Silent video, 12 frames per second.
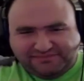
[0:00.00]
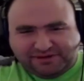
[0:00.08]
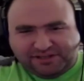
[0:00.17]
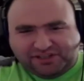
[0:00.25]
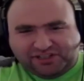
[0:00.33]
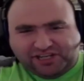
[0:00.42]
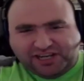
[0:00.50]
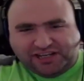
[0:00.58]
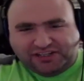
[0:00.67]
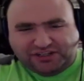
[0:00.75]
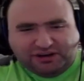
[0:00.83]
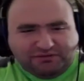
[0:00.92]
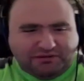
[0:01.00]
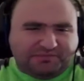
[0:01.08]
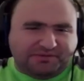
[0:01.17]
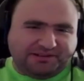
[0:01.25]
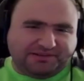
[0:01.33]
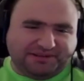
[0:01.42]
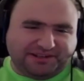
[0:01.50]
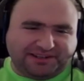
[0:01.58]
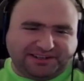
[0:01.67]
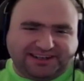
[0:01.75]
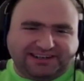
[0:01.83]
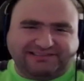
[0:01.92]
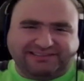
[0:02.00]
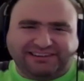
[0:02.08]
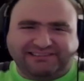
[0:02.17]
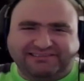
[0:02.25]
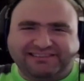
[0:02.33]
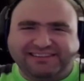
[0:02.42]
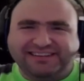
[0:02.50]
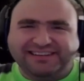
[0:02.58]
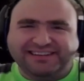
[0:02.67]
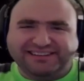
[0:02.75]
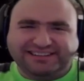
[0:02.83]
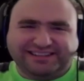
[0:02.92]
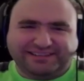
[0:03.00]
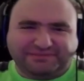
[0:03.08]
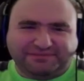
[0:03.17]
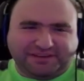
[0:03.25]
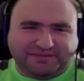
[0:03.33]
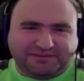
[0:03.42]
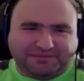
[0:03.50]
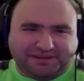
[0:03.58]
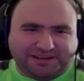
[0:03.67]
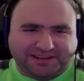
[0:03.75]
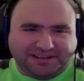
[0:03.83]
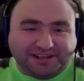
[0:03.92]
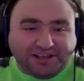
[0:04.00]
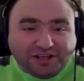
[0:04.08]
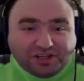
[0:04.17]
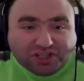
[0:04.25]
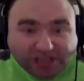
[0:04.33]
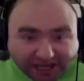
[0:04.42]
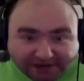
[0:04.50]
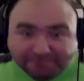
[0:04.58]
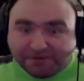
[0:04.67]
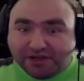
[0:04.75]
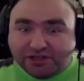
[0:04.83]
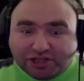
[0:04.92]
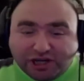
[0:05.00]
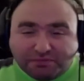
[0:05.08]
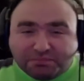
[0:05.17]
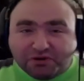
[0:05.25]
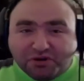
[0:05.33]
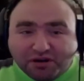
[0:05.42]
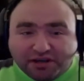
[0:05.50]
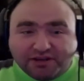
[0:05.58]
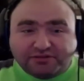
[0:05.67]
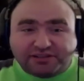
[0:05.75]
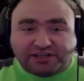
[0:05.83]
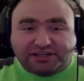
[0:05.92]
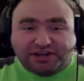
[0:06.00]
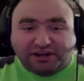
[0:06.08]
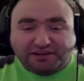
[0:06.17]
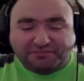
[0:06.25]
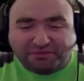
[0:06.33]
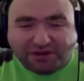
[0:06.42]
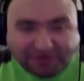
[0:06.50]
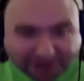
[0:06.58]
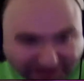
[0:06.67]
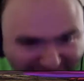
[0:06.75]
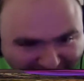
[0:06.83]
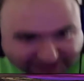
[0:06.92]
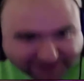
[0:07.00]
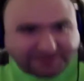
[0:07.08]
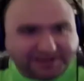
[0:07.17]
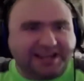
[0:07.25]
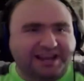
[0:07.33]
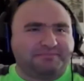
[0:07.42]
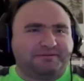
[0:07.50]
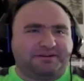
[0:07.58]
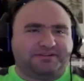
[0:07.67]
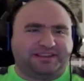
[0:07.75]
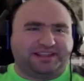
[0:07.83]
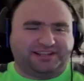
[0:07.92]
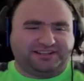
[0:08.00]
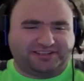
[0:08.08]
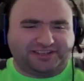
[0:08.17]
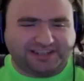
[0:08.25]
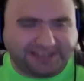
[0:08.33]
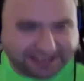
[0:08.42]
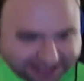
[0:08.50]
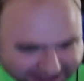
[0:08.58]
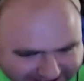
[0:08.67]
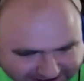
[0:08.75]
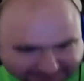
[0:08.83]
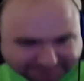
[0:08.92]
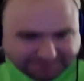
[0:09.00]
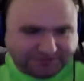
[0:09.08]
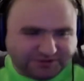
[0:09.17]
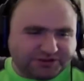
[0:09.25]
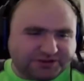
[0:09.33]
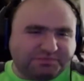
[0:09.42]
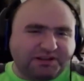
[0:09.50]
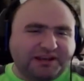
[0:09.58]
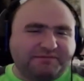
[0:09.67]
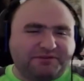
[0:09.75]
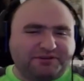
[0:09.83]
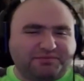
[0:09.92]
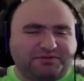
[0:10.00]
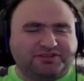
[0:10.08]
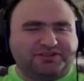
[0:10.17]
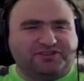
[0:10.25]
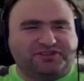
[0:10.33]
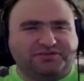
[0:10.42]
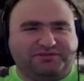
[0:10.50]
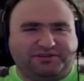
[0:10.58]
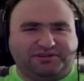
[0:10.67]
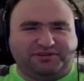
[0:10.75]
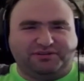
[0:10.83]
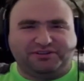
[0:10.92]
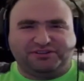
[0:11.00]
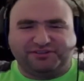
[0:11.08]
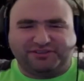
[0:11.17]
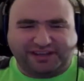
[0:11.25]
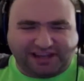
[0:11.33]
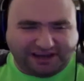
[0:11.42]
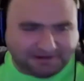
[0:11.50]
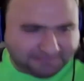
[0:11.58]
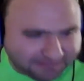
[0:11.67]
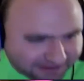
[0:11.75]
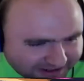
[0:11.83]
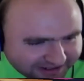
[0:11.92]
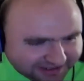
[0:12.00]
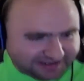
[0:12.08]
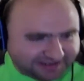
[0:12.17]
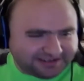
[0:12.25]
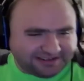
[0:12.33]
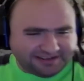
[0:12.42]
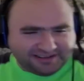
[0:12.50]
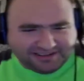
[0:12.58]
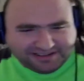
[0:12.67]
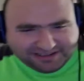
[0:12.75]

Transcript: Fucking G.I. Joe up in this bitch. Alright, here we go. Leave it to me. Chopper, you know how to use a gun, bro? Come on. You can aim better than that shit. You should play a first-person shooter, or a shooter game. You should've...